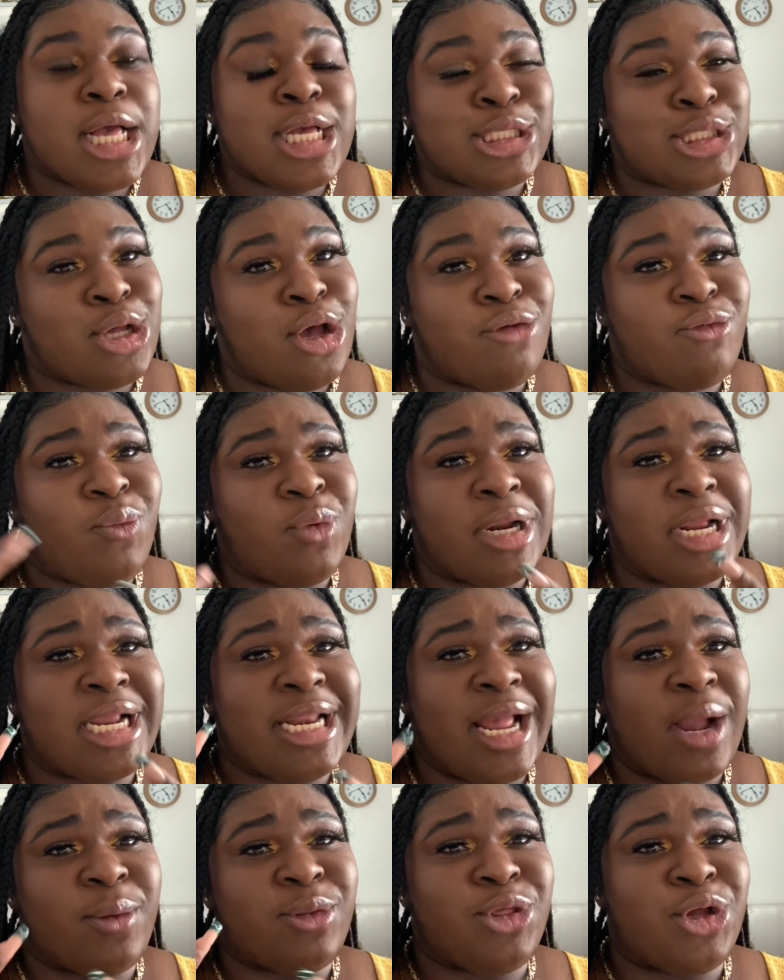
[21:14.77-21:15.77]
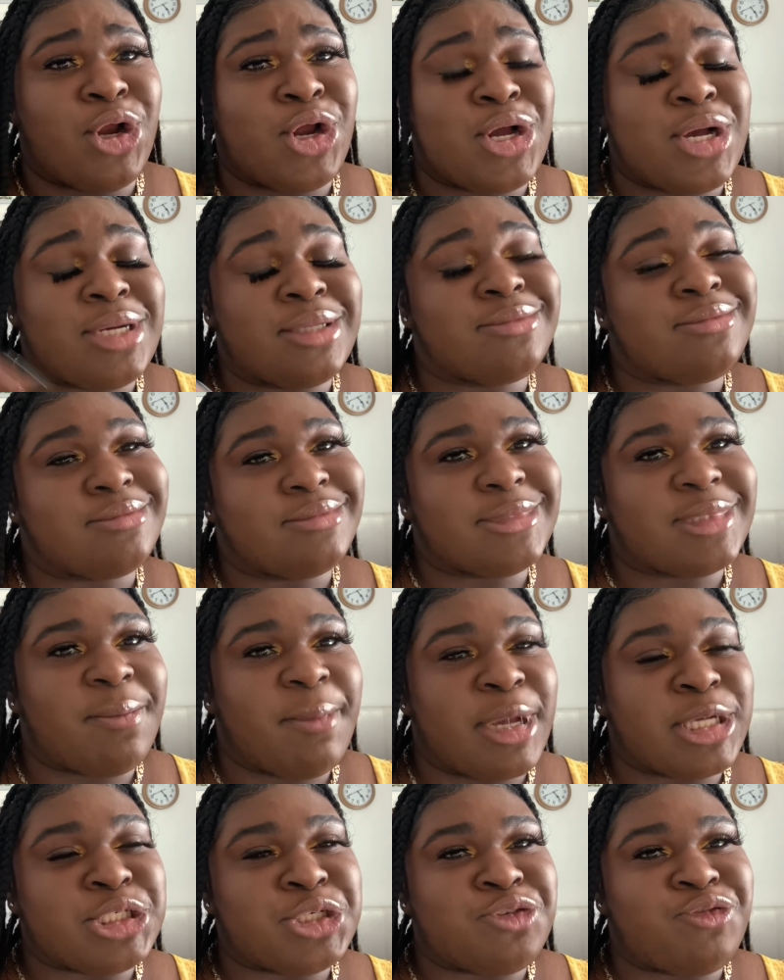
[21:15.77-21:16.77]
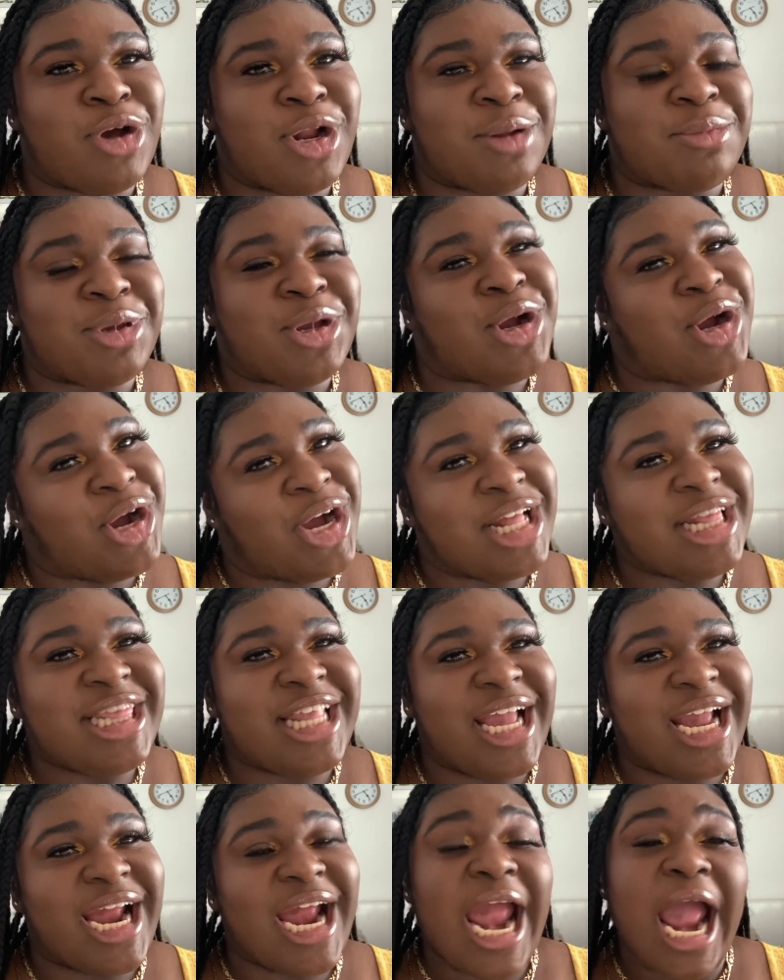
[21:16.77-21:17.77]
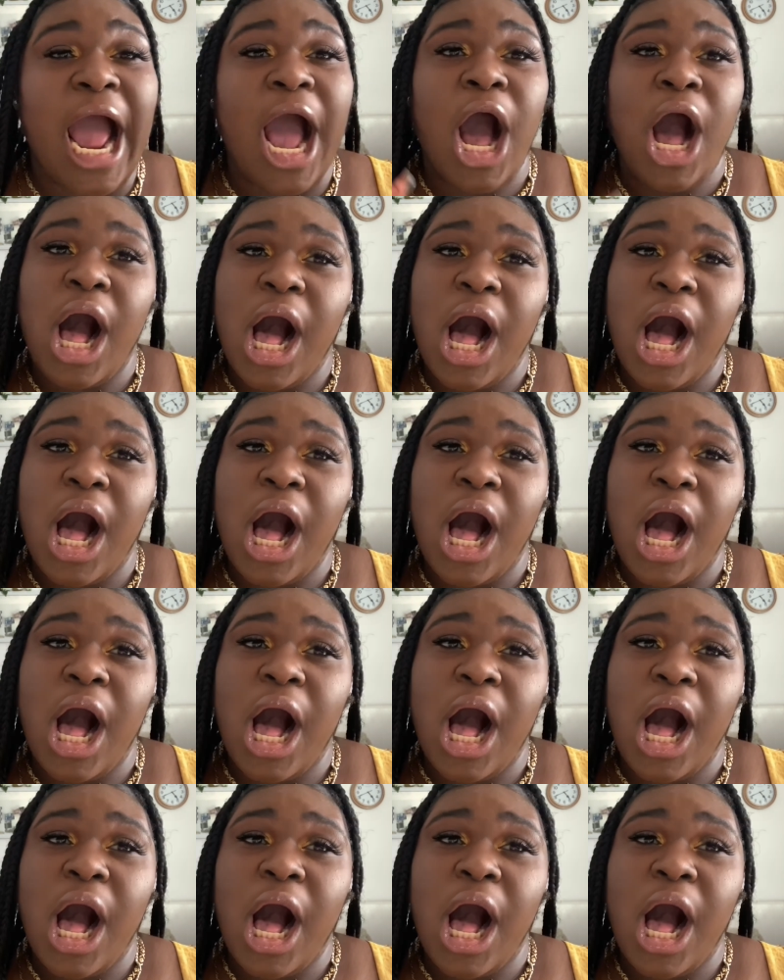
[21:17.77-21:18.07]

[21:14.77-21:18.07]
So if you want to connect with the girl, make sure you follow me on there.